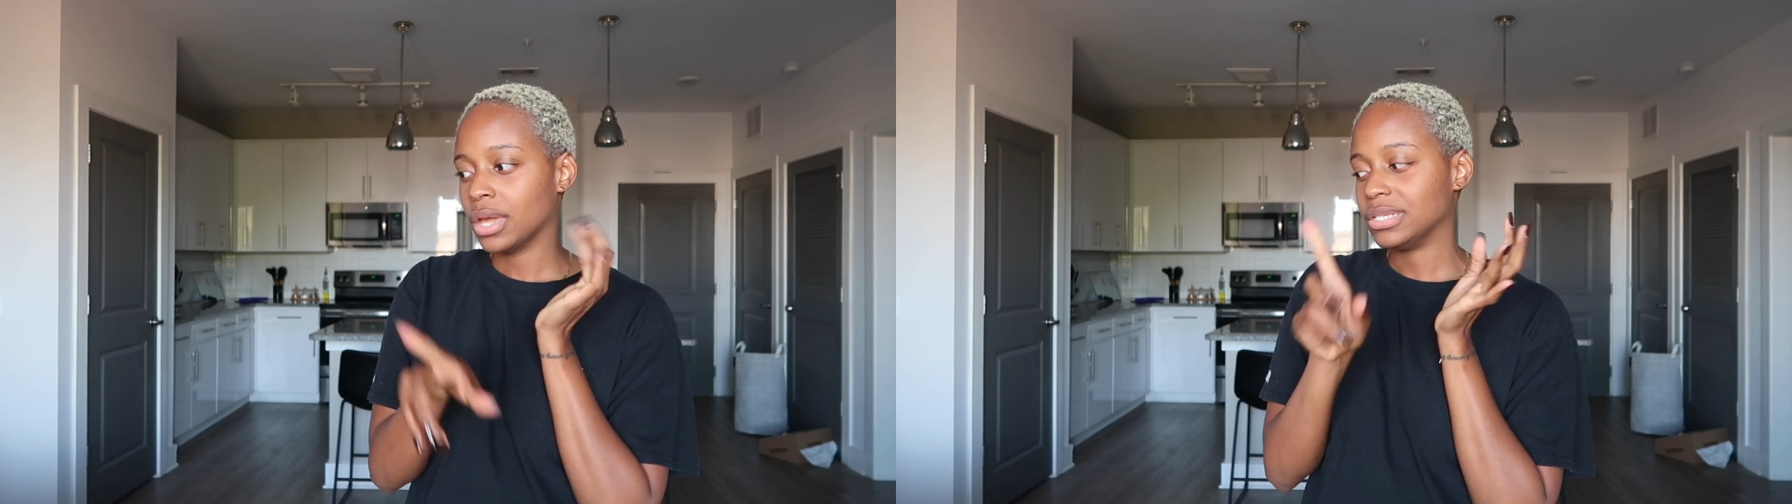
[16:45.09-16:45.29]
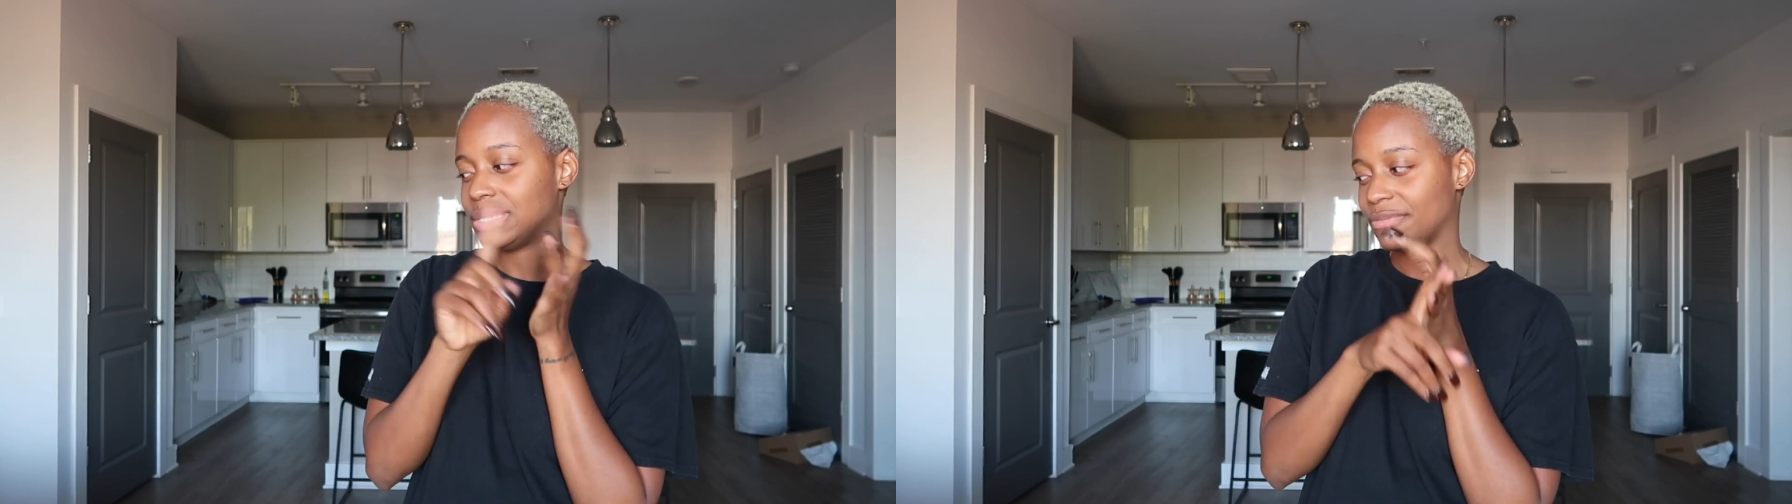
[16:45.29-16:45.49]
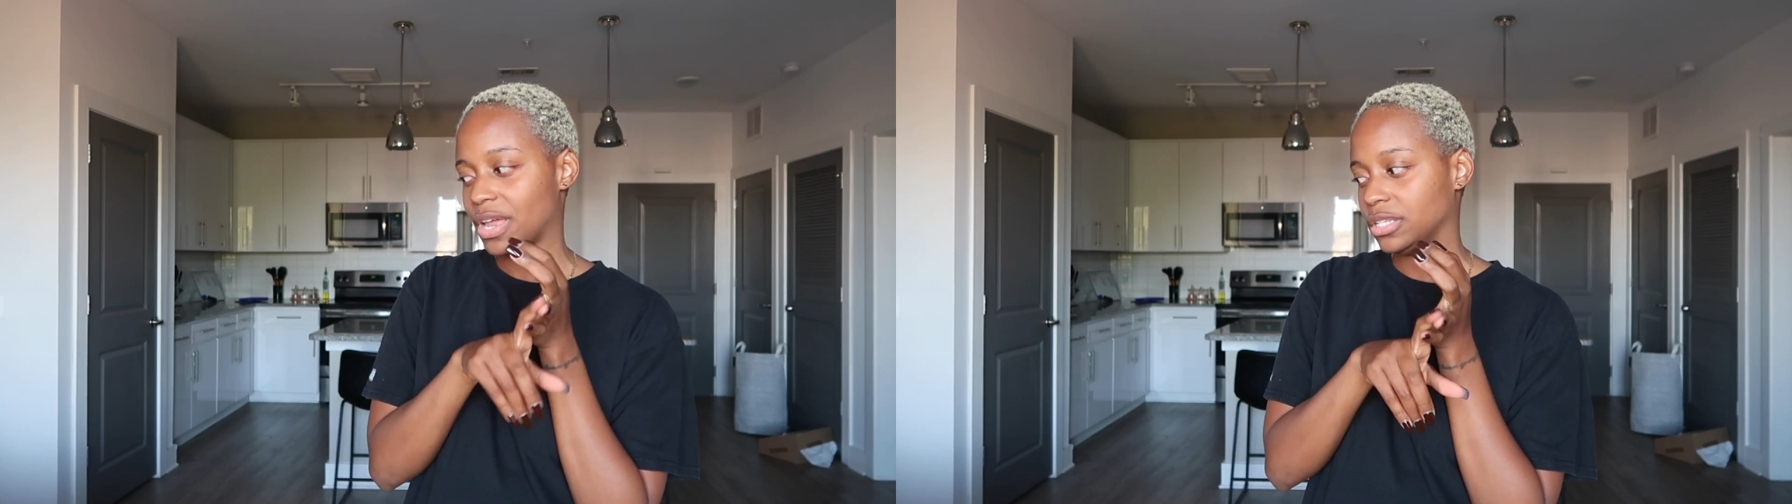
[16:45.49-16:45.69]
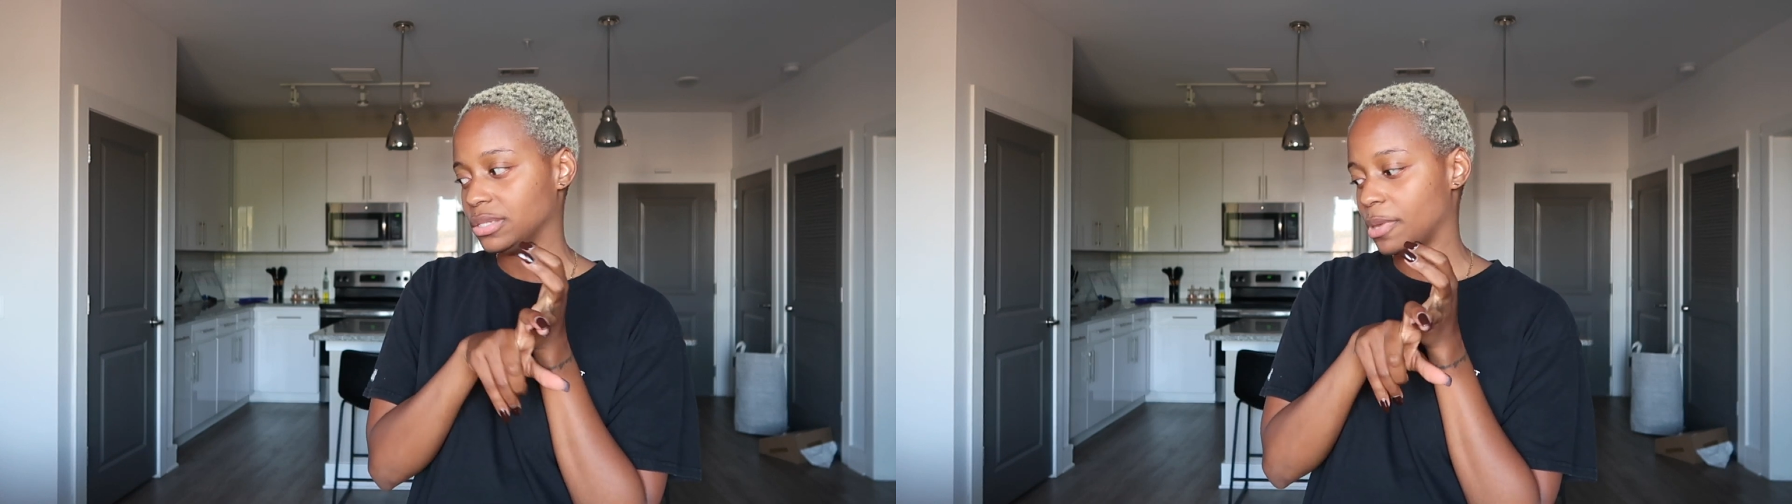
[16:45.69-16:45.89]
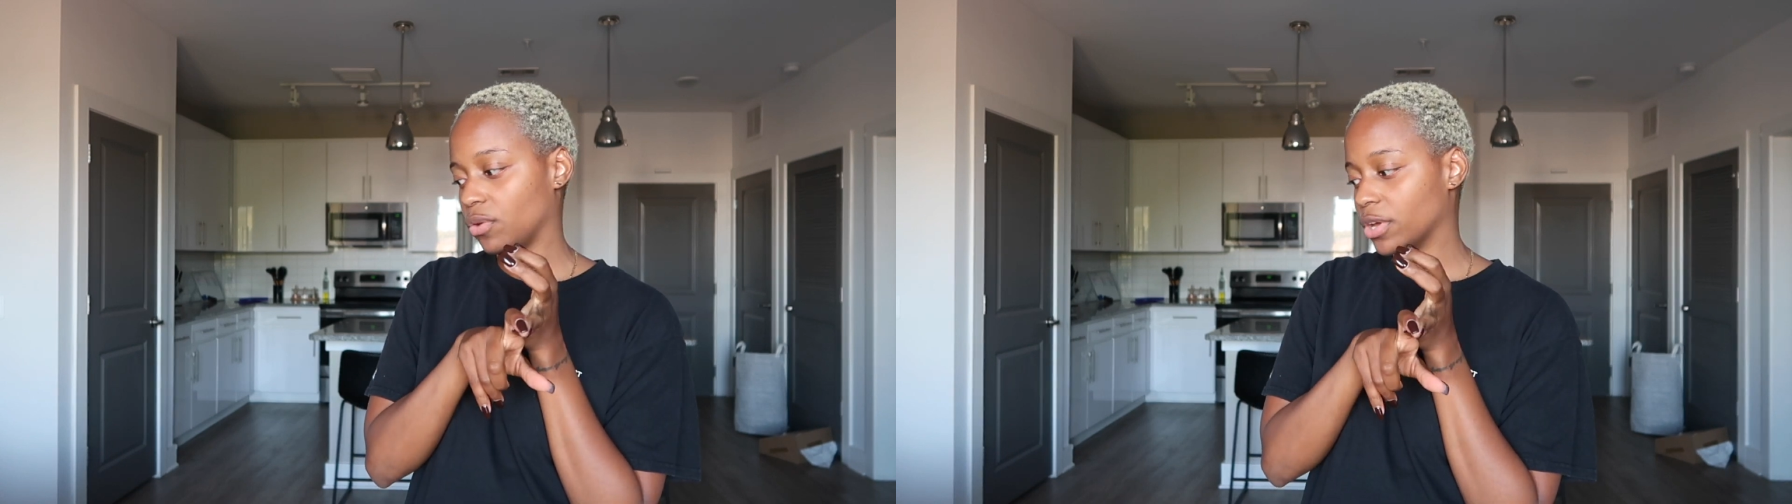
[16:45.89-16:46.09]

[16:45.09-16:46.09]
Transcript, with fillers: and see if I need to make